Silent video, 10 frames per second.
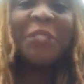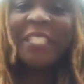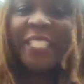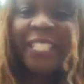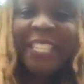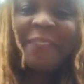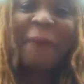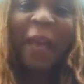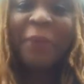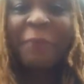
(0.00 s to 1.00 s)
you can see
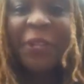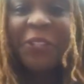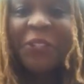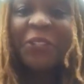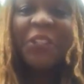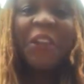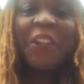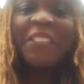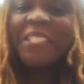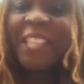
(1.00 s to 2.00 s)
by the picture there
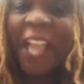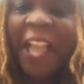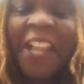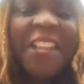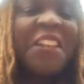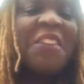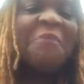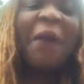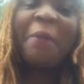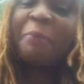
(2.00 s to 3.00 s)
on the side,
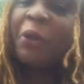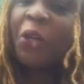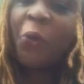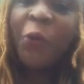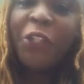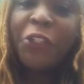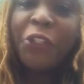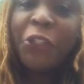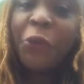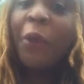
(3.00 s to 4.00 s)
my book went
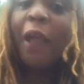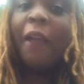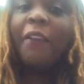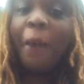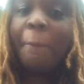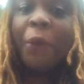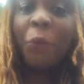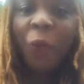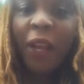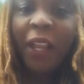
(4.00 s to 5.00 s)
to number
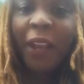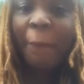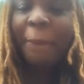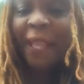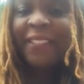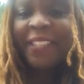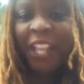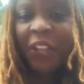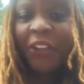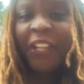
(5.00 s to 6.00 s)
one
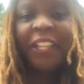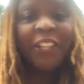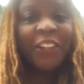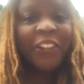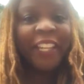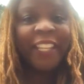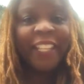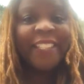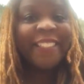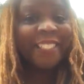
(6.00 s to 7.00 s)
bestseller here
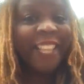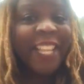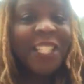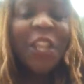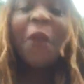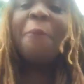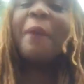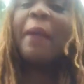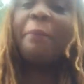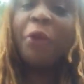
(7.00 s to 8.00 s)
in the States.
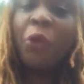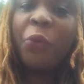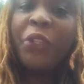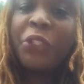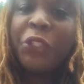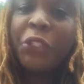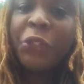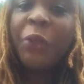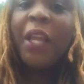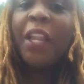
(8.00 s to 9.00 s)
My book went
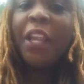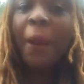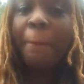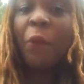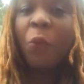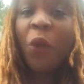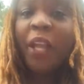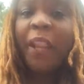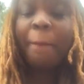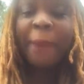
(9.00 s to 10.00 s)
to number
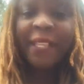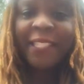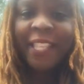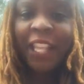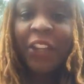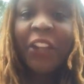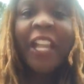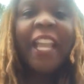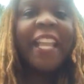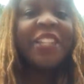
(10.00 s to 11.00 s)
one bestseller
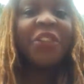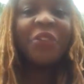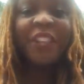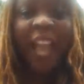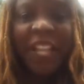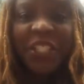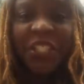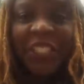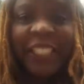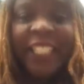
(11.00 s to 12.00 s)

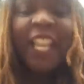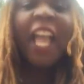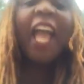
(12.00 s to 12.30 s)
internationally,